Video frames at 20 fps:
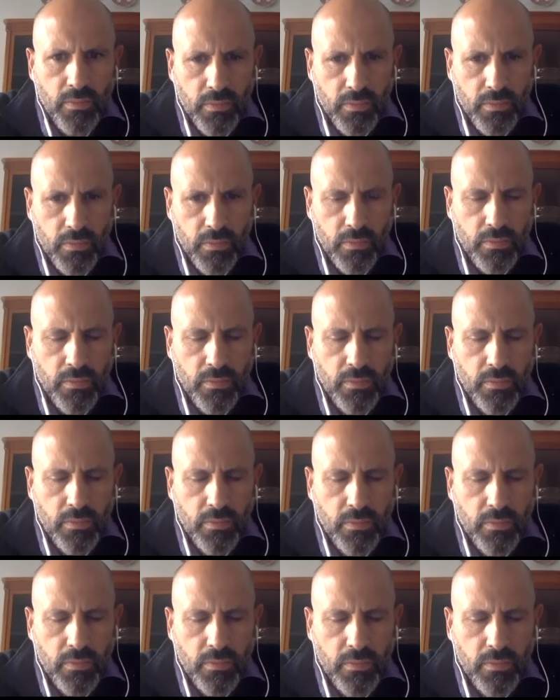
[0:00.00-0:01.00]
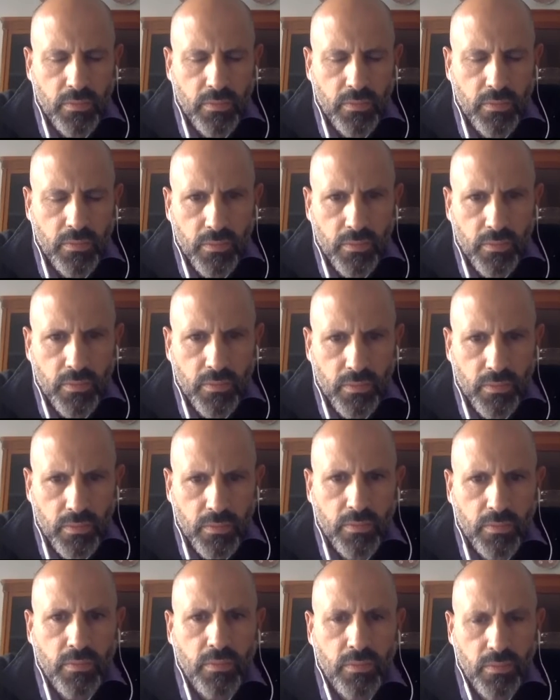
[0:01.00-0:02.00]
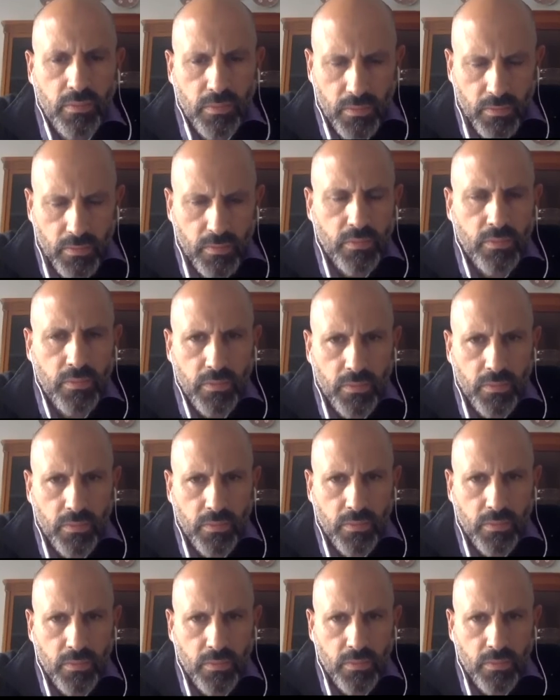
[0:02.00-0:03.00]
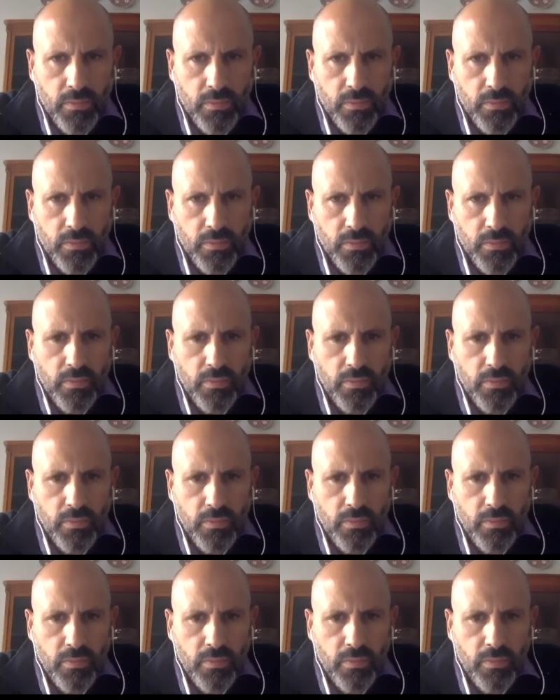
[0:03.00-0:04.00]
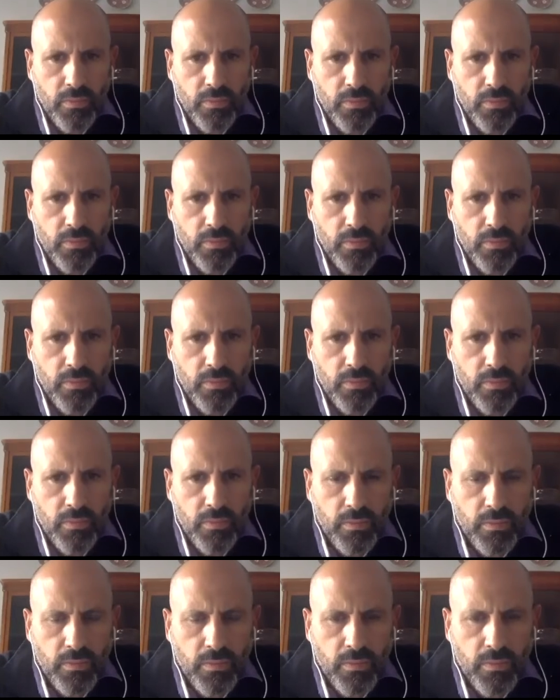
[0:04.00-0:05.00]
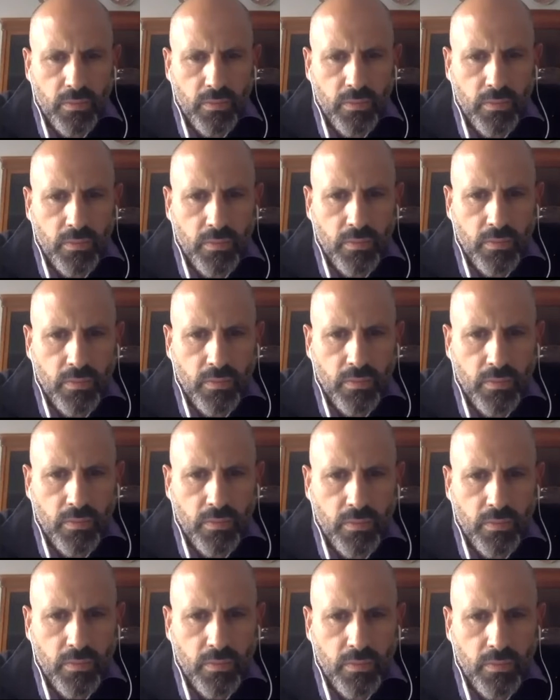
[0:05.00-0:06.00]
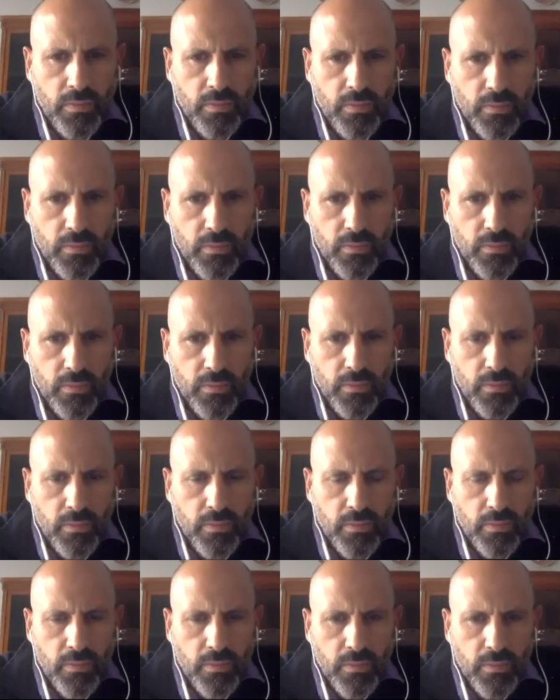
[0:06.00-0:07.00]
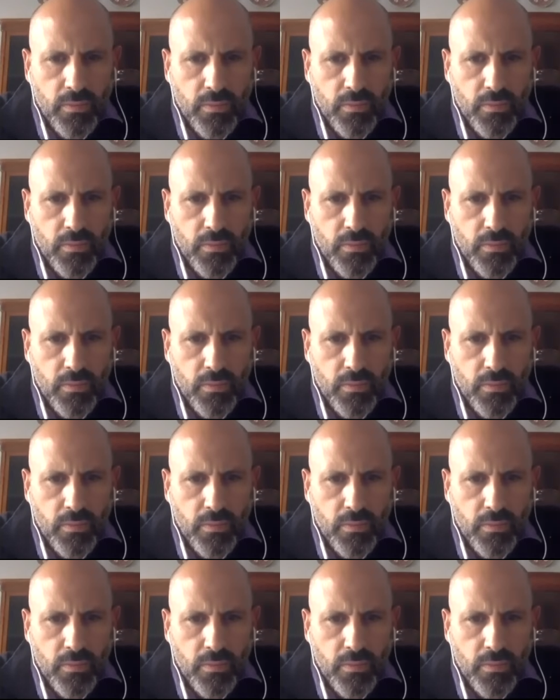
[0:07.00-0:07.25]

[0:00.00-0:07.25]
[no speech]